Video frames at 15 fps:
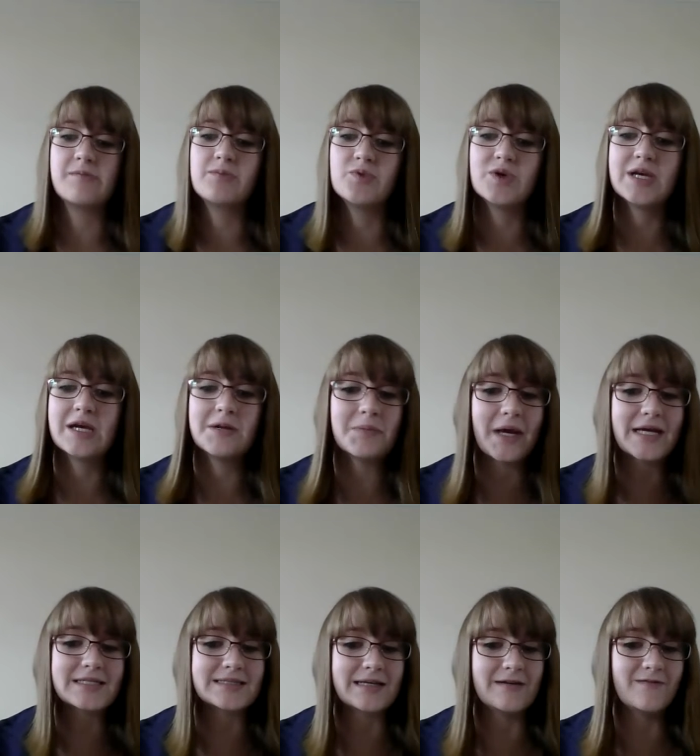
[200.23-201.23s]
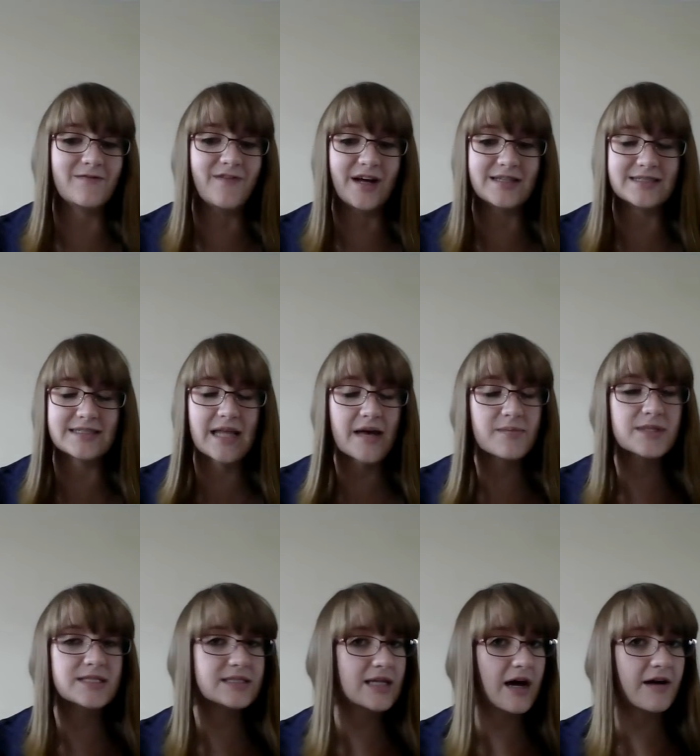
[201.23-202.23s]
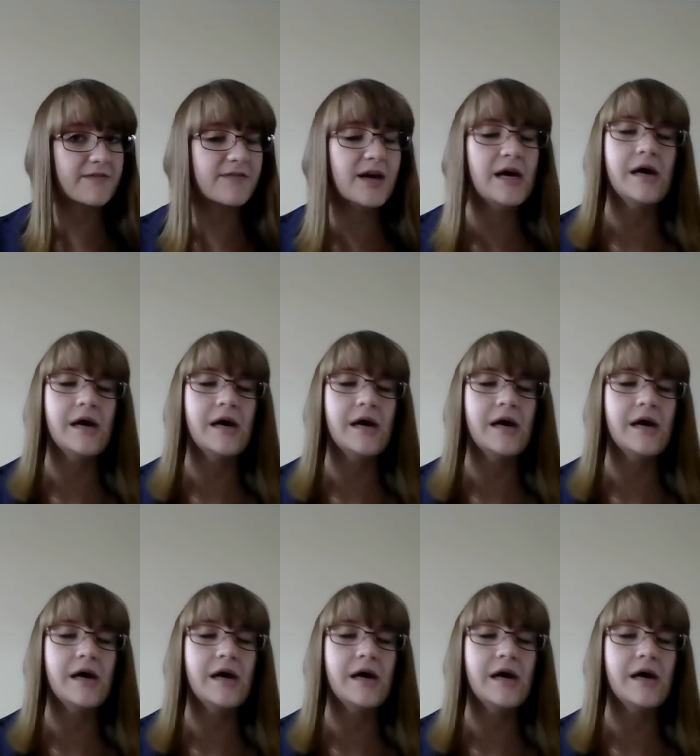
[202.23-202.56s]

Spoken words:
We could make some fun slimy stuff,